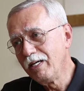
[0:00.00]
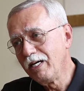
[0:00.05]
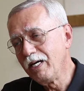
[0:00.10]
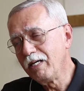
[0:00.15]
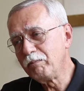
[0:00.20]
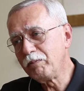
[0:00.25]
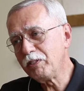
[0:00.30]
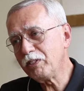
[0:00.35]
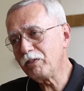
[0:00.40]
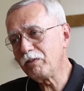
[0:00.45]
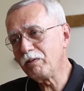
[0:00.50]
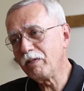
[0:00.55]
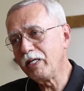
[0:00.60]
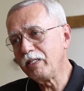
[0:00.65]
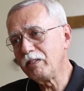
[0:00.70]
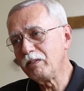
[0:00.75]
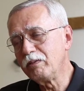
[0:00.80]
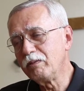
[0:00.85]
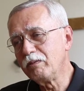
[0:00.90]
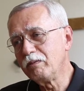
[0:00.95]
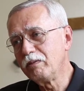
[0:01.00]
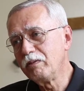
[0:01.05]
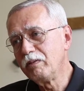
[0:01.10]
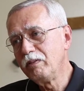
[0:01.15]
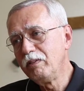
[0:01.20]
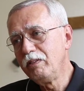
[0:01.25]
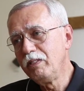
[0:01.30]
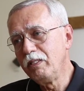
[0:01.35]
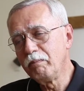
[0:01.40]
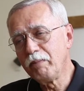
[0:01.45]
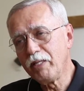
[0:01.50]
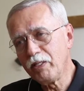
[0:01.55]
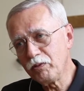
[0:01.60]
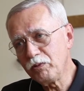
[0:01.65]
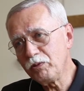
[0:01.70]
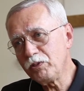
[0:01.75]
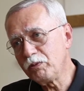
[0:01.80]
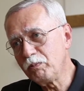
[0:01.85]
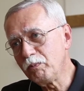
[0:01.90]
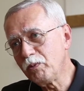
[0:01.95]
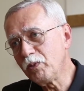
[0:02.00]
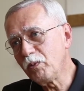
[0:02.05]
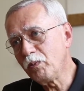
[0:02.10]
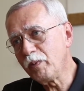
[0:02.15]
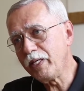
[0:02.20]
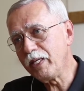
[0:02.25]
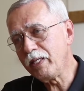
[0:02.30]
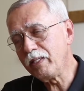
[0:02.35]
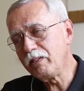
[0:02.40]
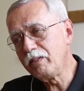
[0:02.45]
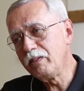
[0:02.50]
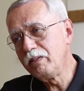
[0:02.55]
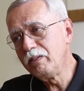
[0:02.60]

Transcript: I'm just trying to, in my own small way,